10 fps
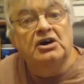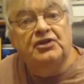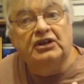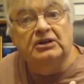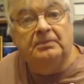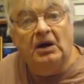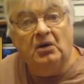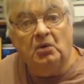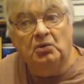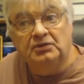earthing the
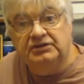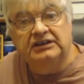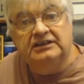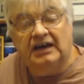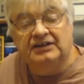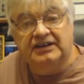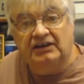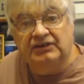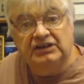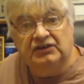pole did cut
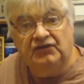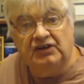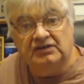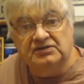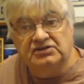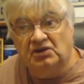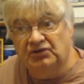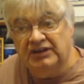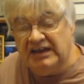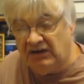down the interference
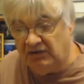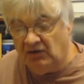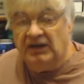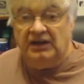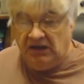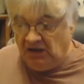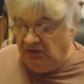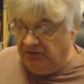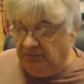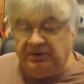on the aerial.
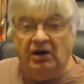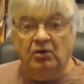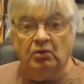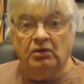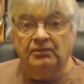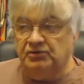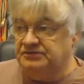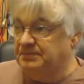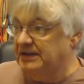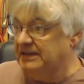The pole
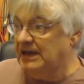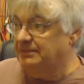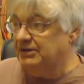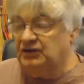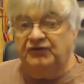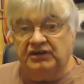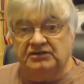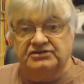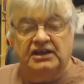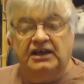was picking up
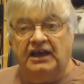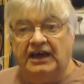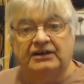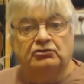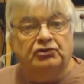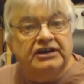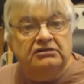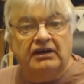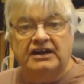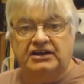interference and
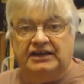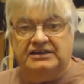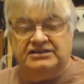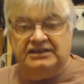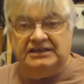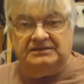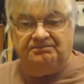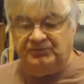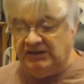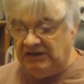re-radiating it.
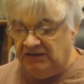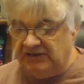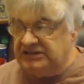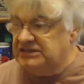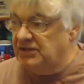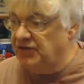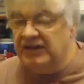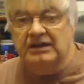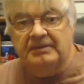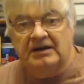This is the
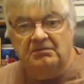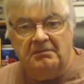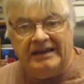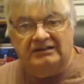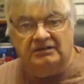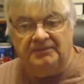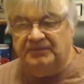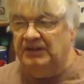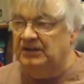thing about metal.